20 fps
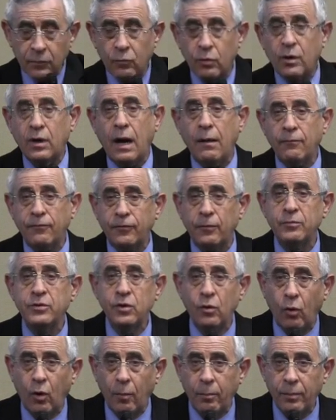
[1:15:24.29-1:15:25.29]
who come from
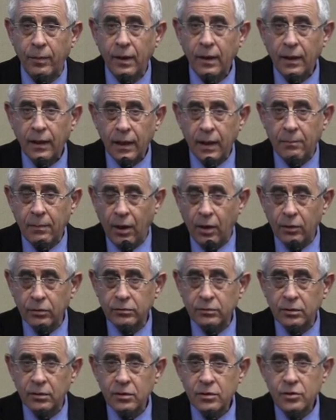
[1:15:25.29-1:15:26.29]
Europe
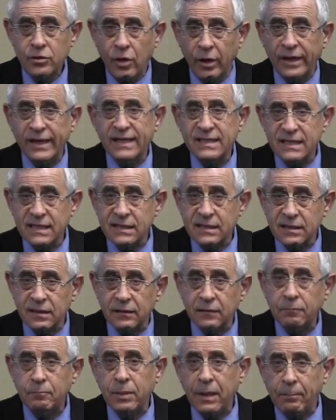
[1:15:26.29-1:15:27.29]
about
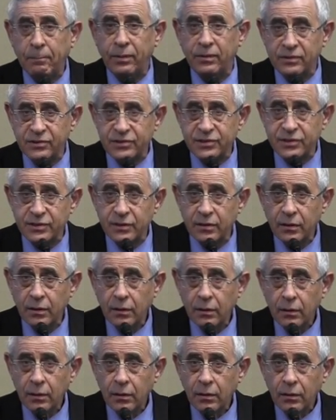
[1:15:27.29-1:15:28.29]
non-existent peoples
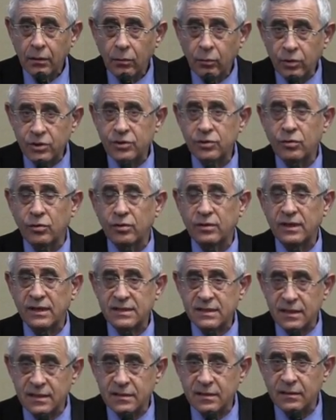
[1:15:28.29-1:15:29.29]
which do not
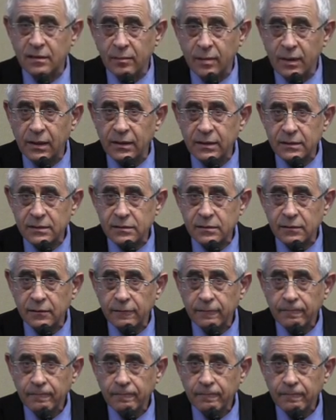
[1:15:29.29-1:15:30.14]
exist in the Middle East.